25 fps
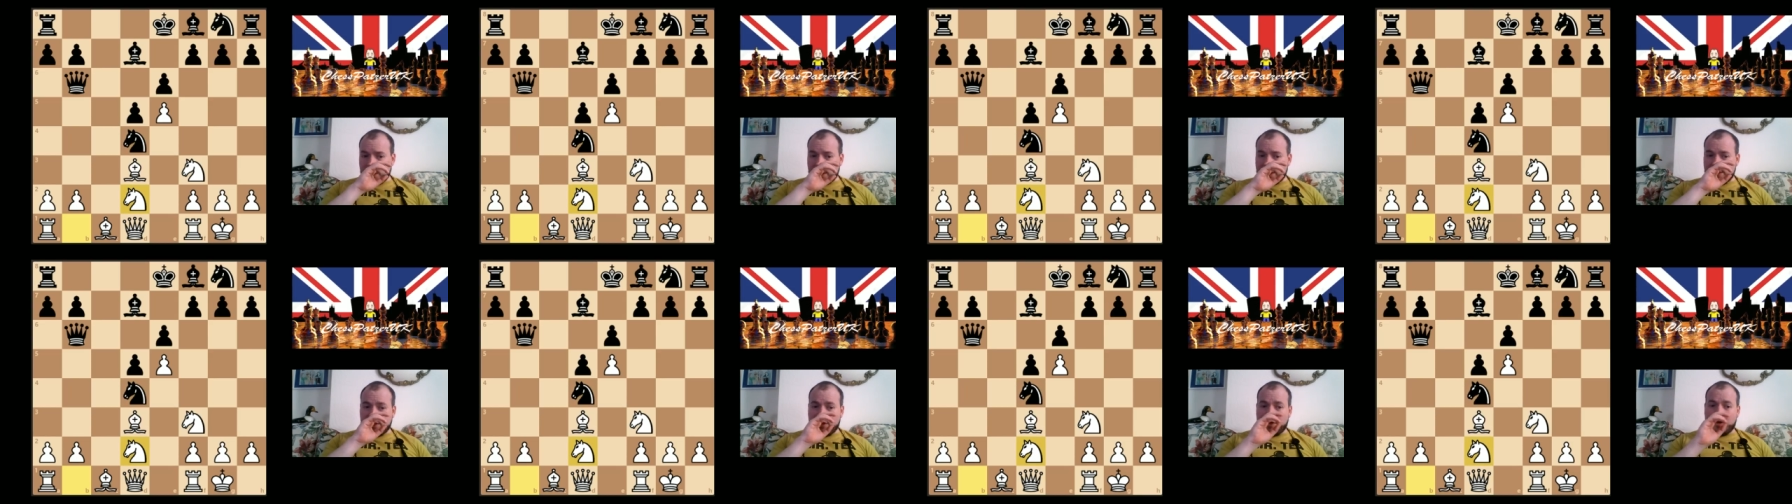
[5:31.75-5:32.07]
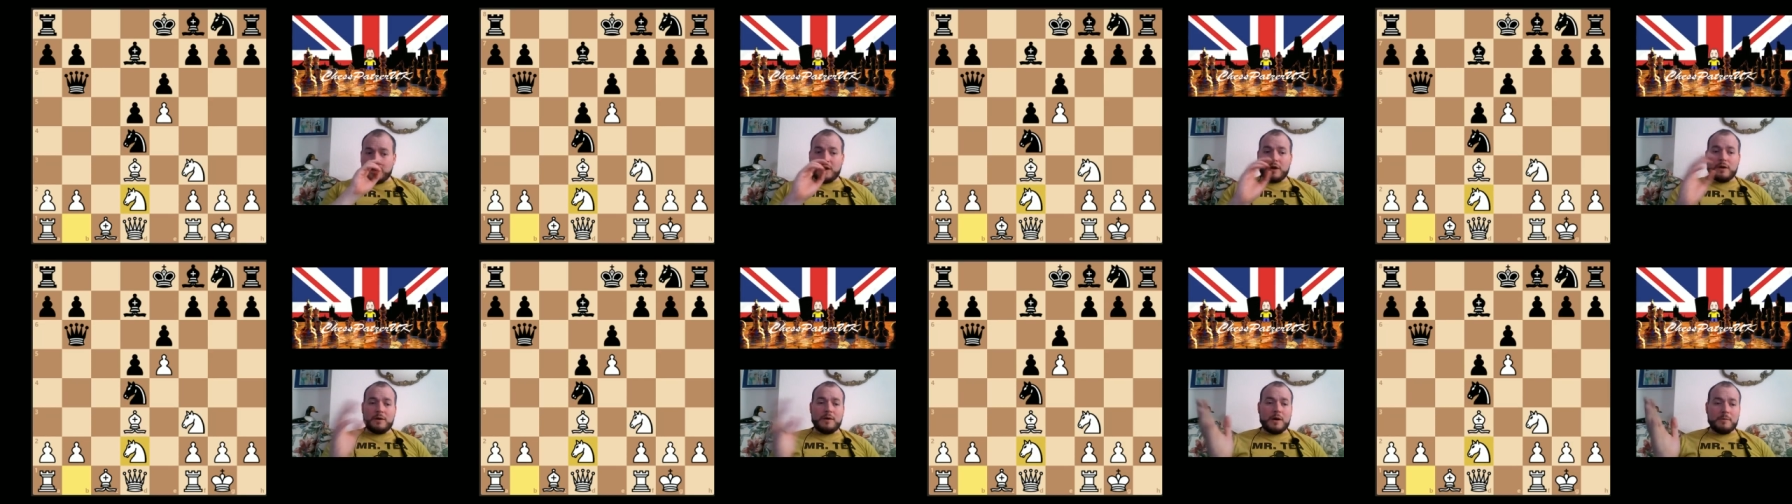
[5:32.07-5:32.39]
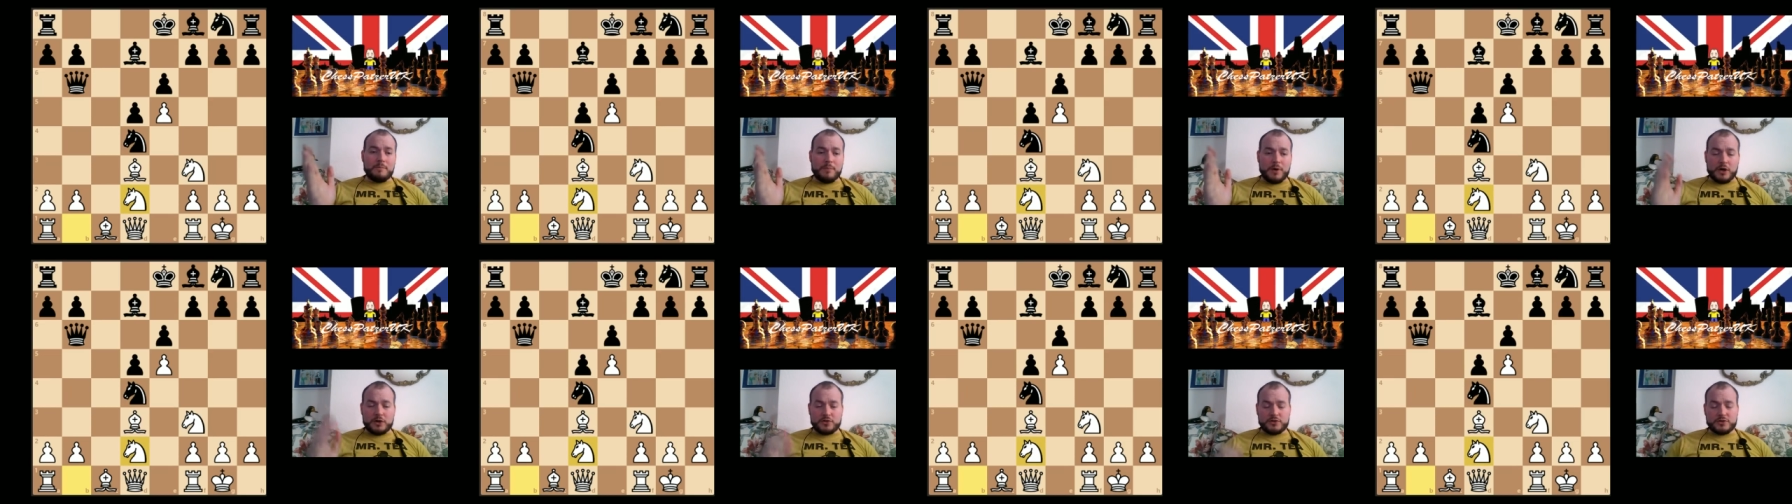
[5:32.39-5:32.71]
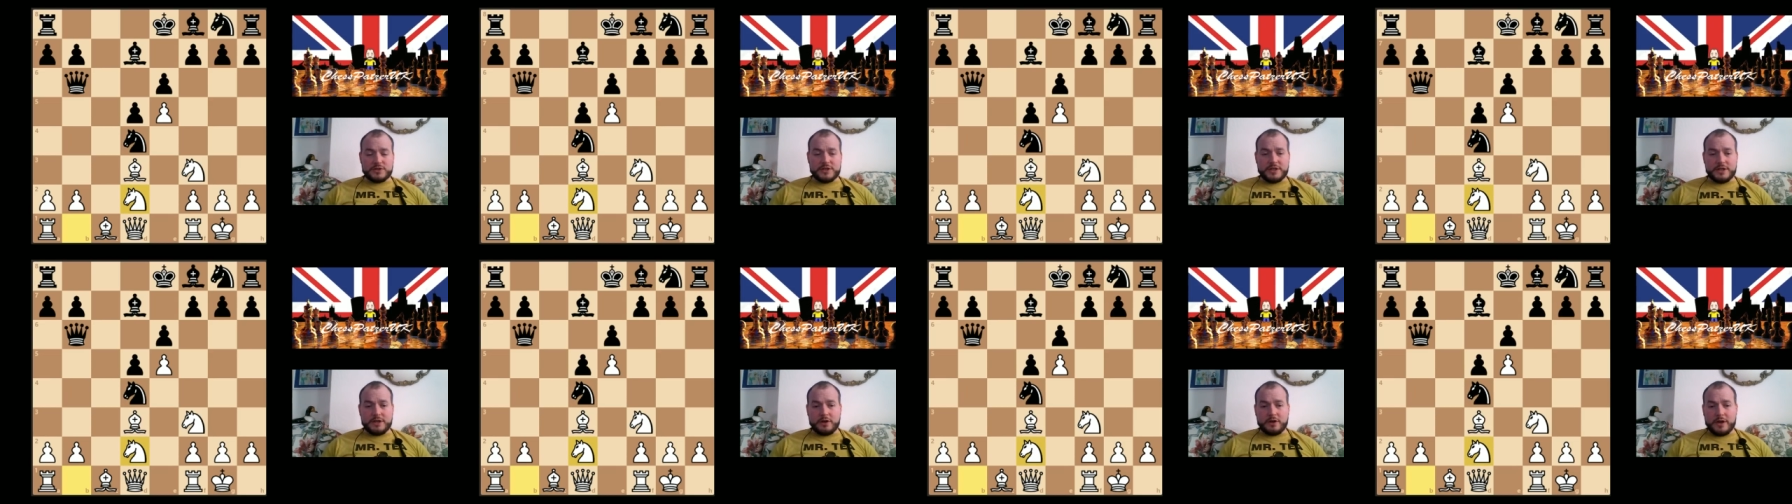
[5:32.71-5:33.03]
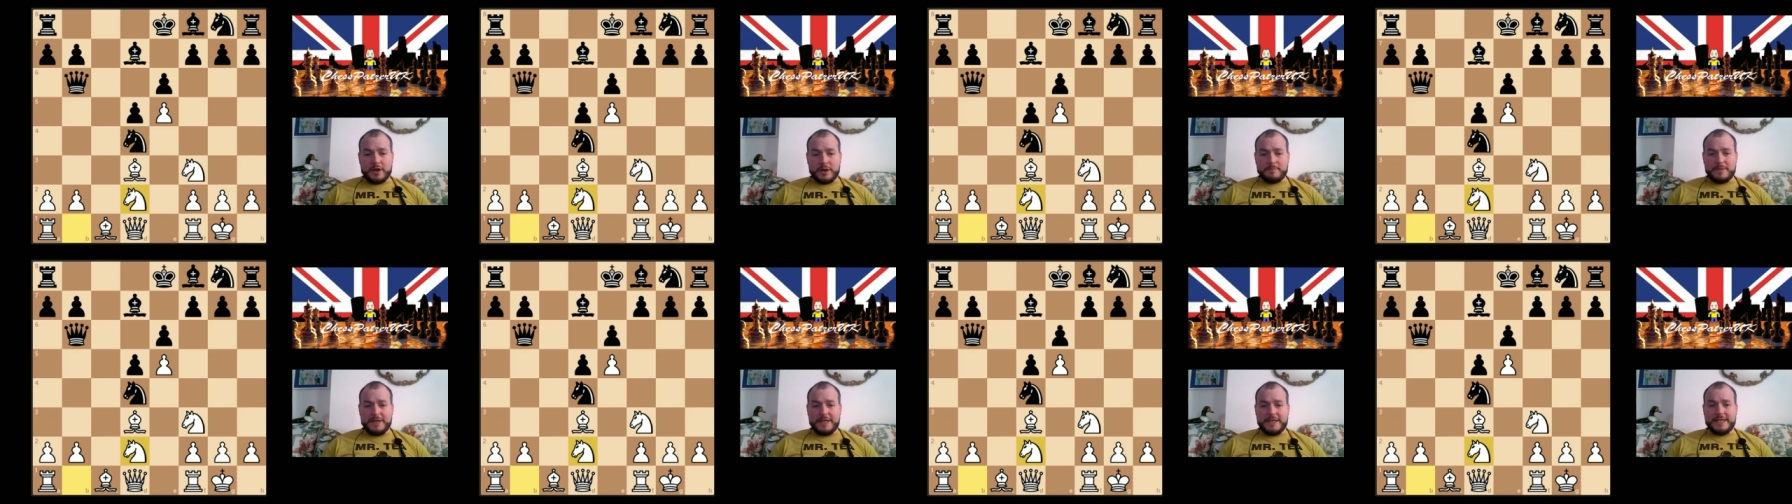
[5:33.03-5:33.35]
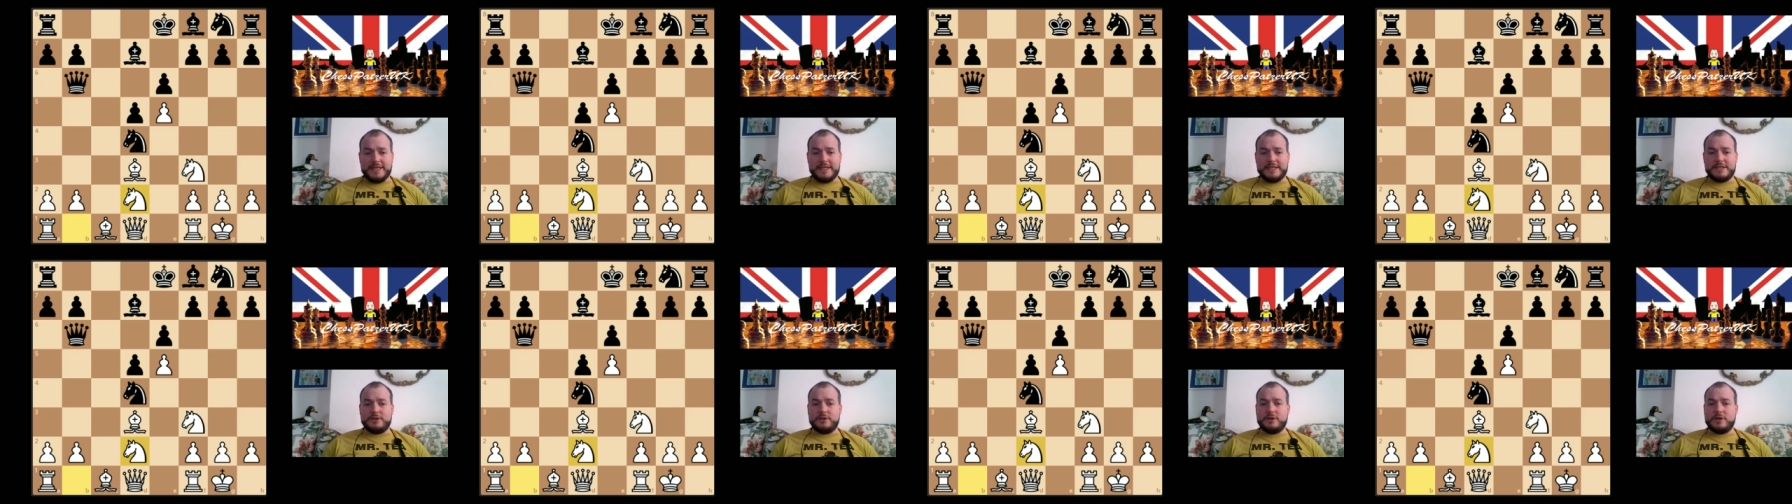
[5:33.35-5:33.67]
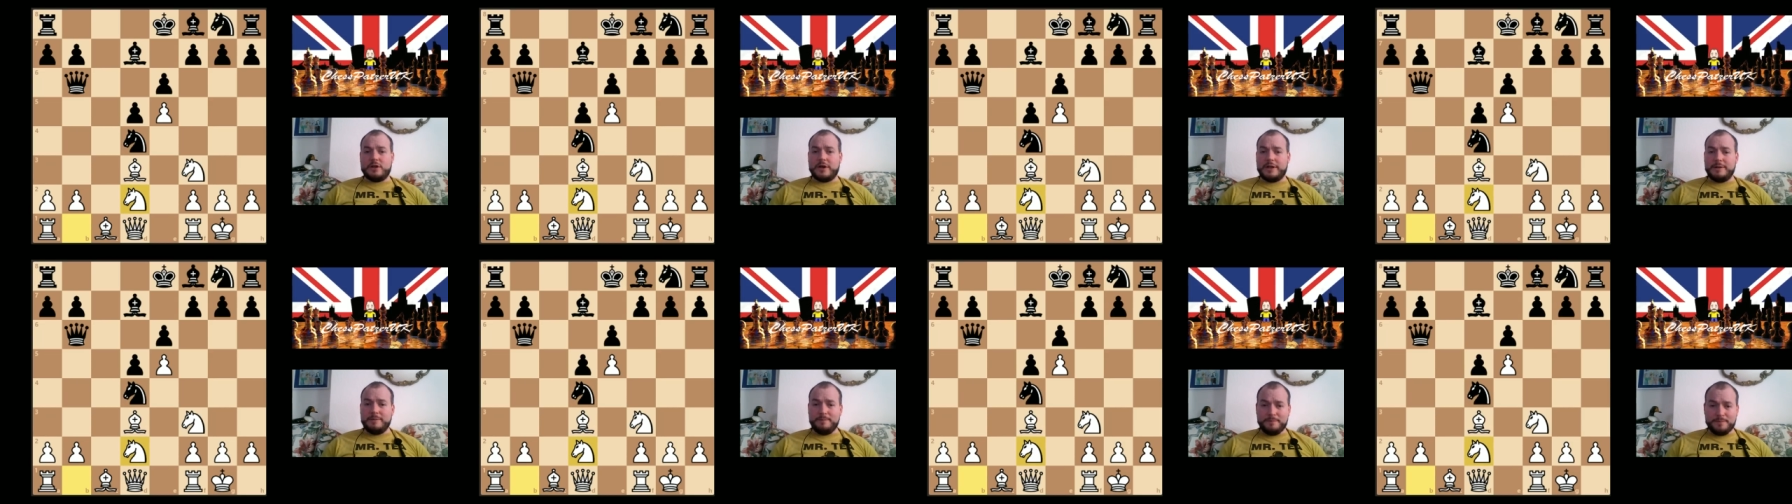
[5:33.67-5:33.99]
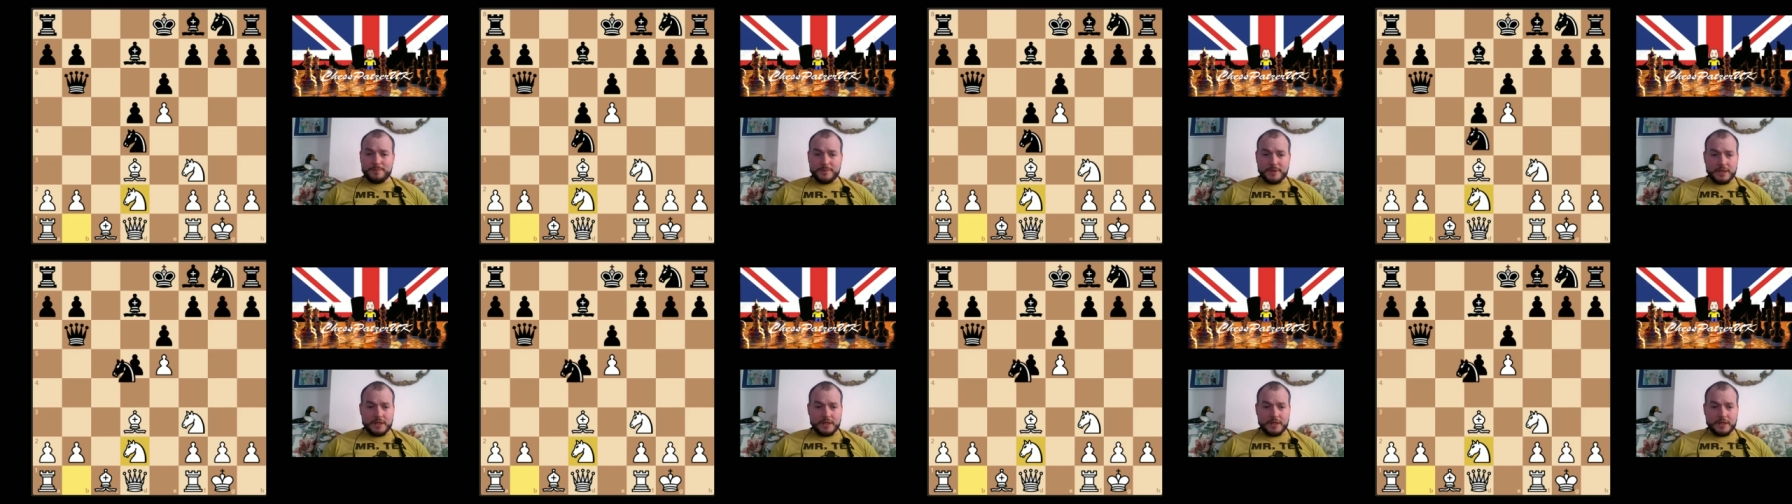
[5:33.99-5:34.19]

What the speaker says: So I'm partial to the knight bd2 line.